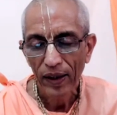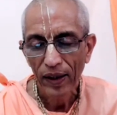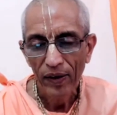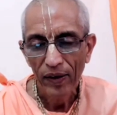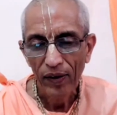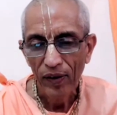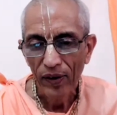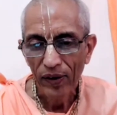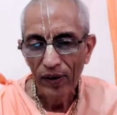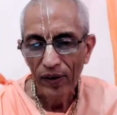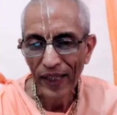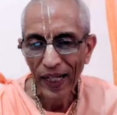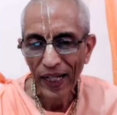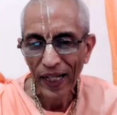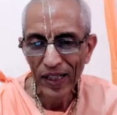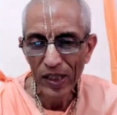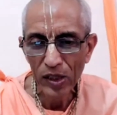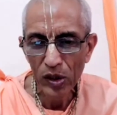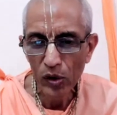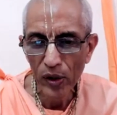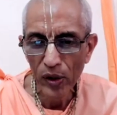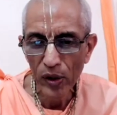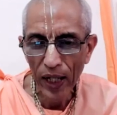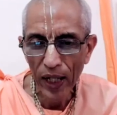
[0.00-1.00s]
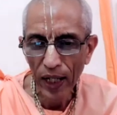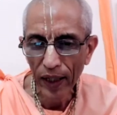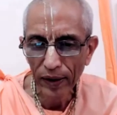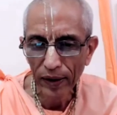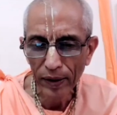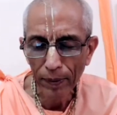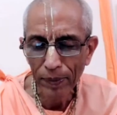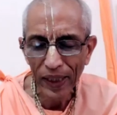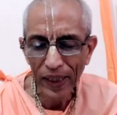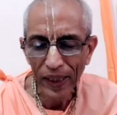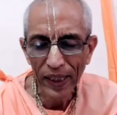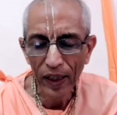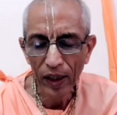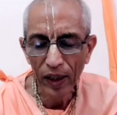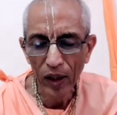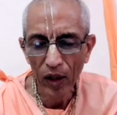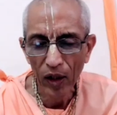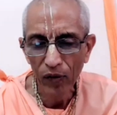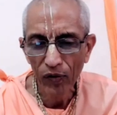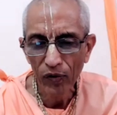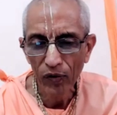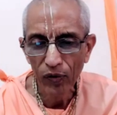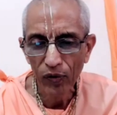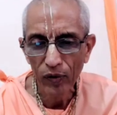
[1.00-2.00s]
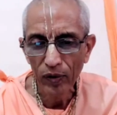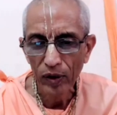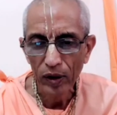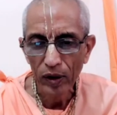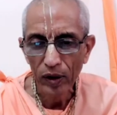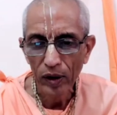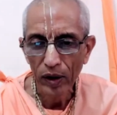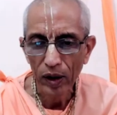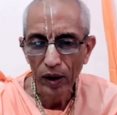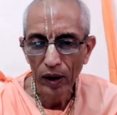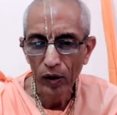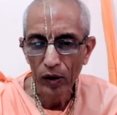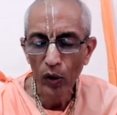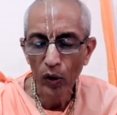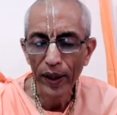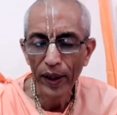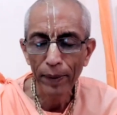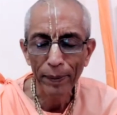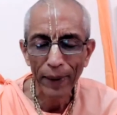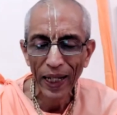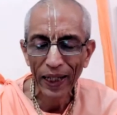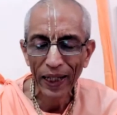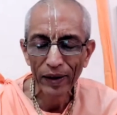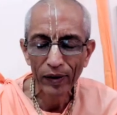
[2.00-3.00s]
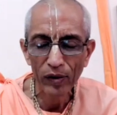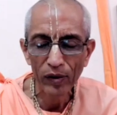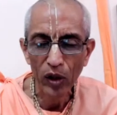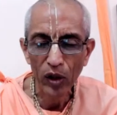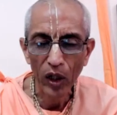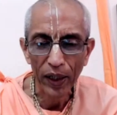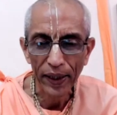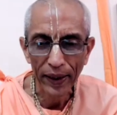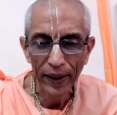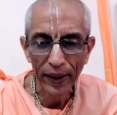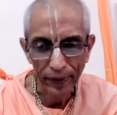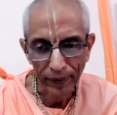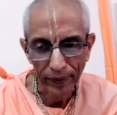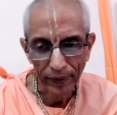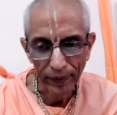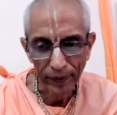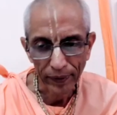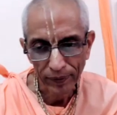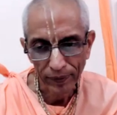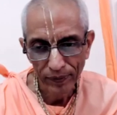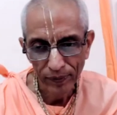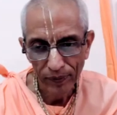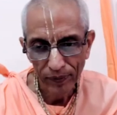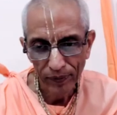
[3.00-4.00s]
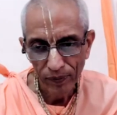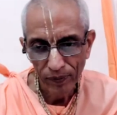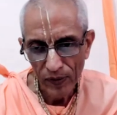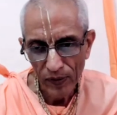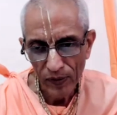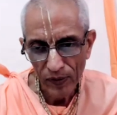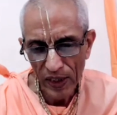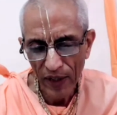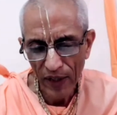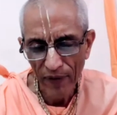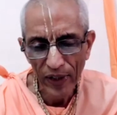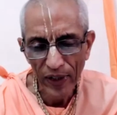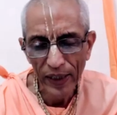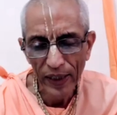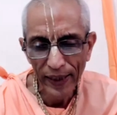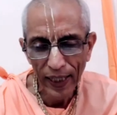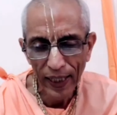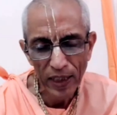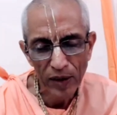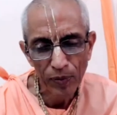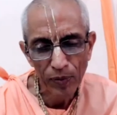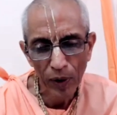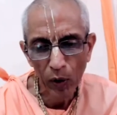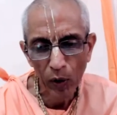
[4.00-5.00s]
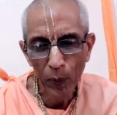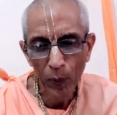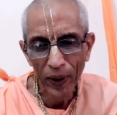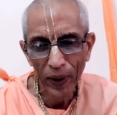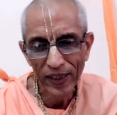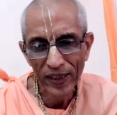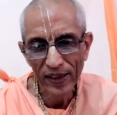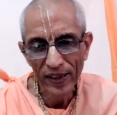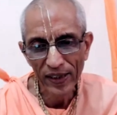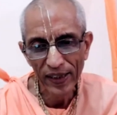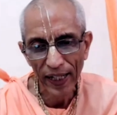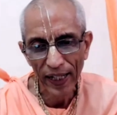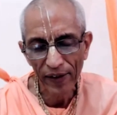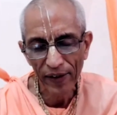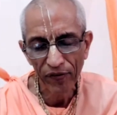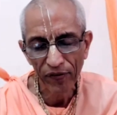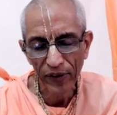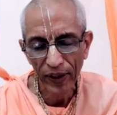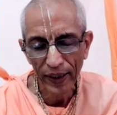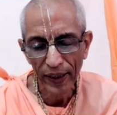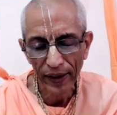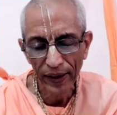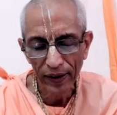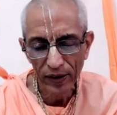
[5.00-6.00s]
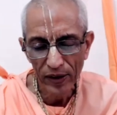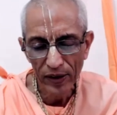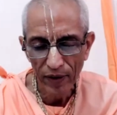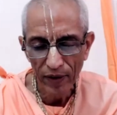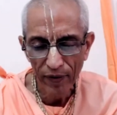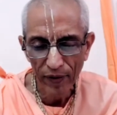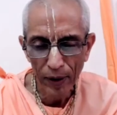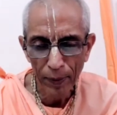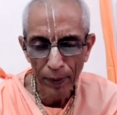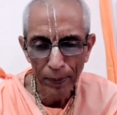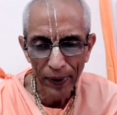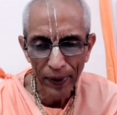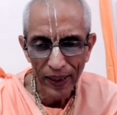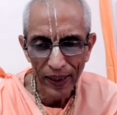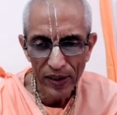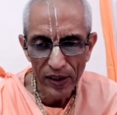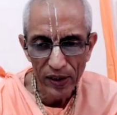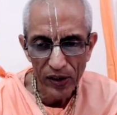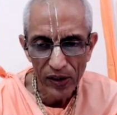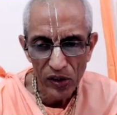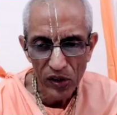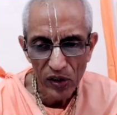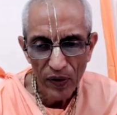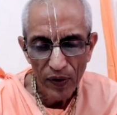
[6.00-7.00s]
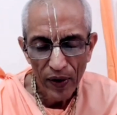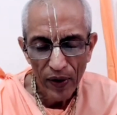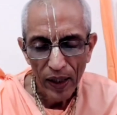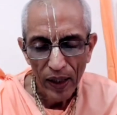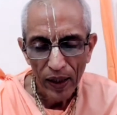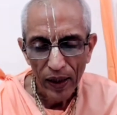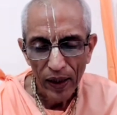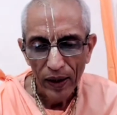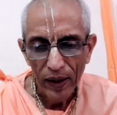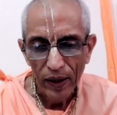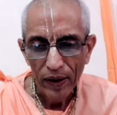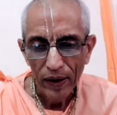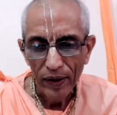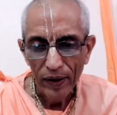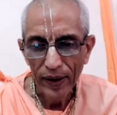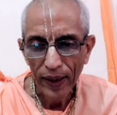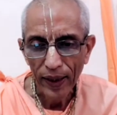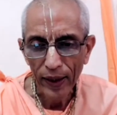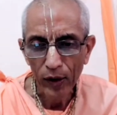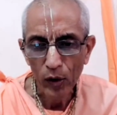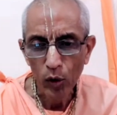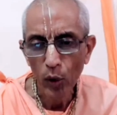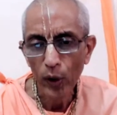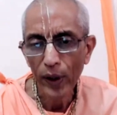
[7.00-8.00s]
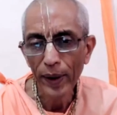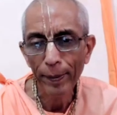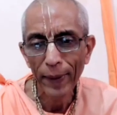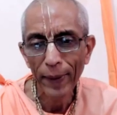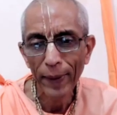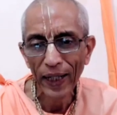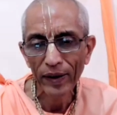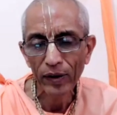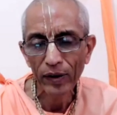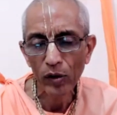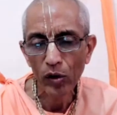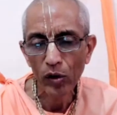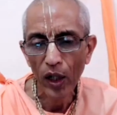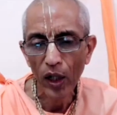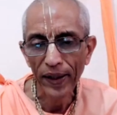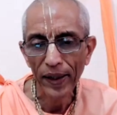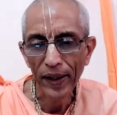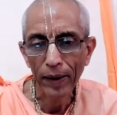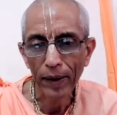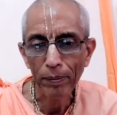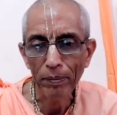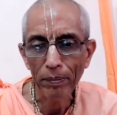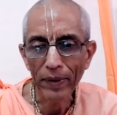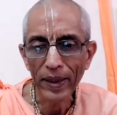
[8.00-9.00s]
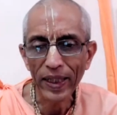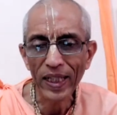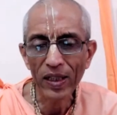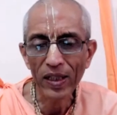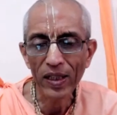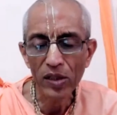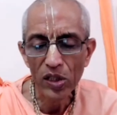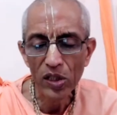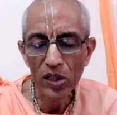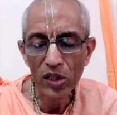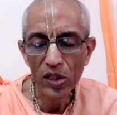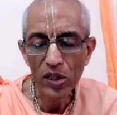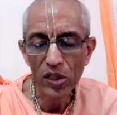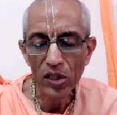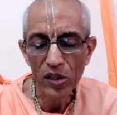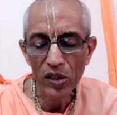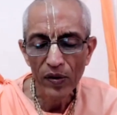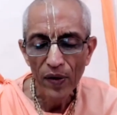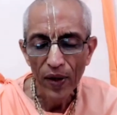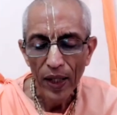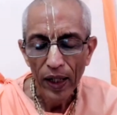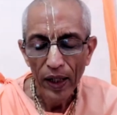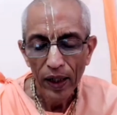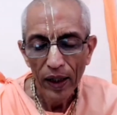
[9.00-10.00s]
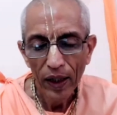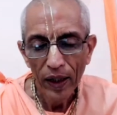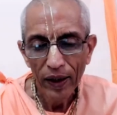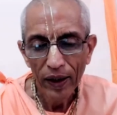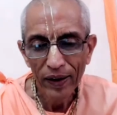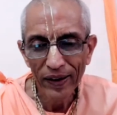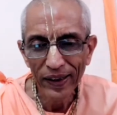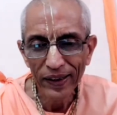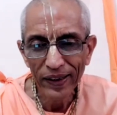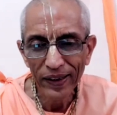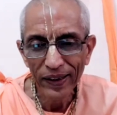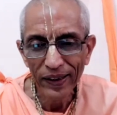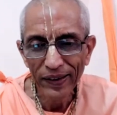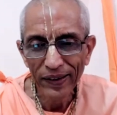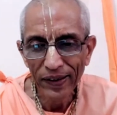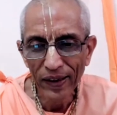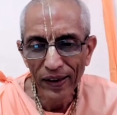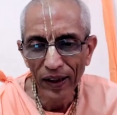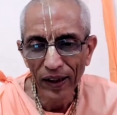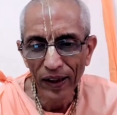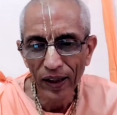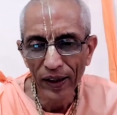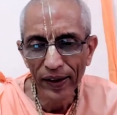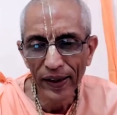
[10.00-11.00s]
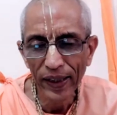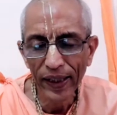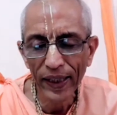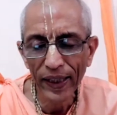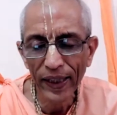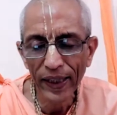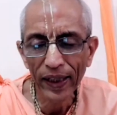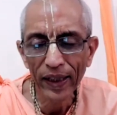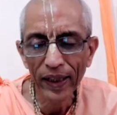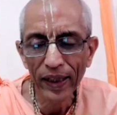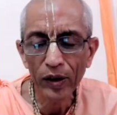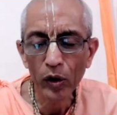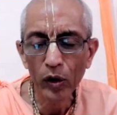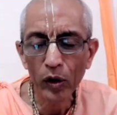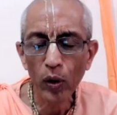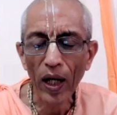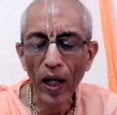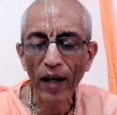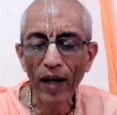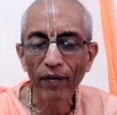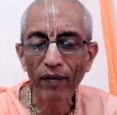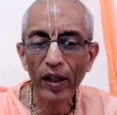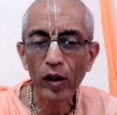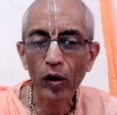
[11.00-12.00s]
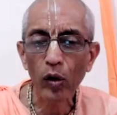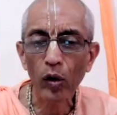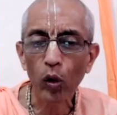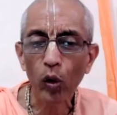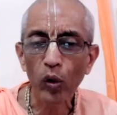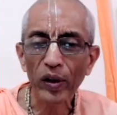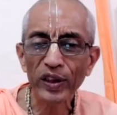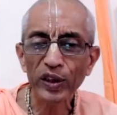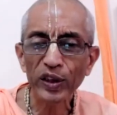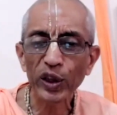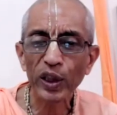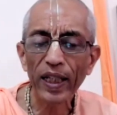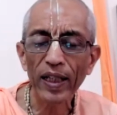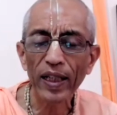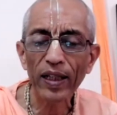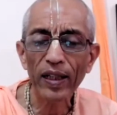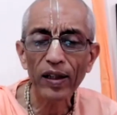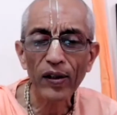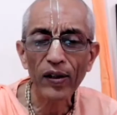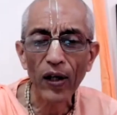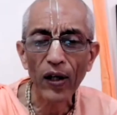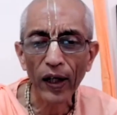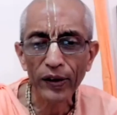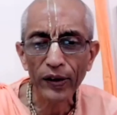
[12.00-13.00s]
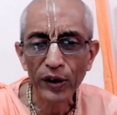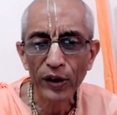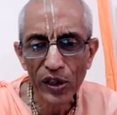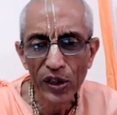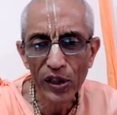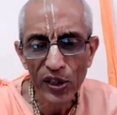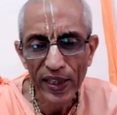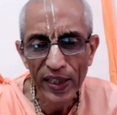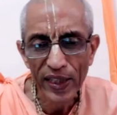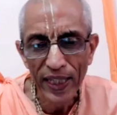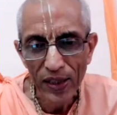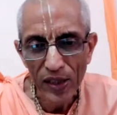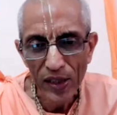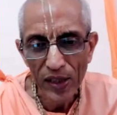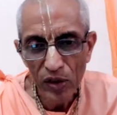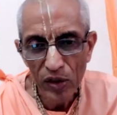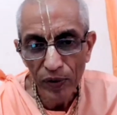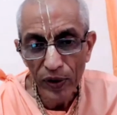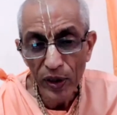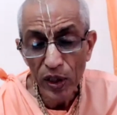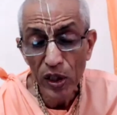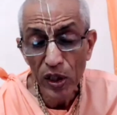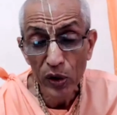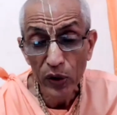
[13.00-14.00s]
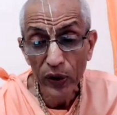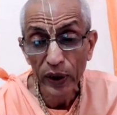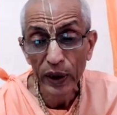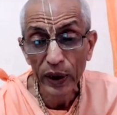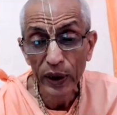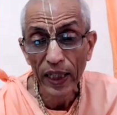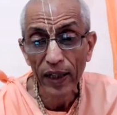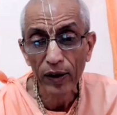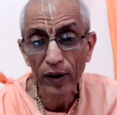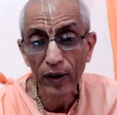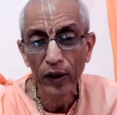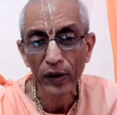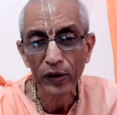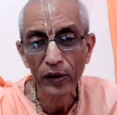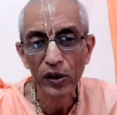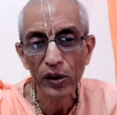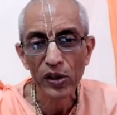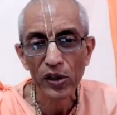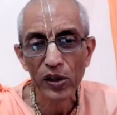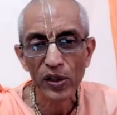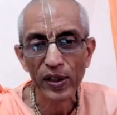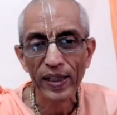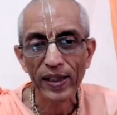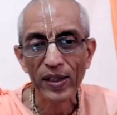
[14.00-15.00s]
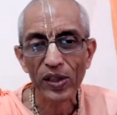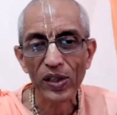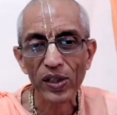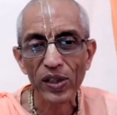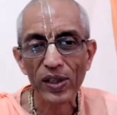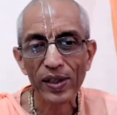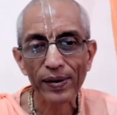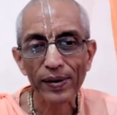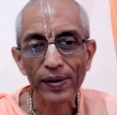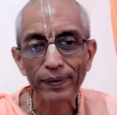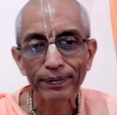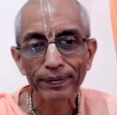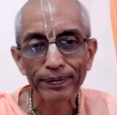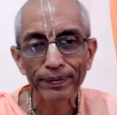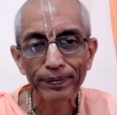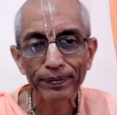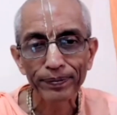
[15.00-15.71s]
That is not the meaning of going back to Godhead. Several times Prabhupada has clarified in several places that going back to Godhead means returning to our original consciousness, which is Krishna consciousness.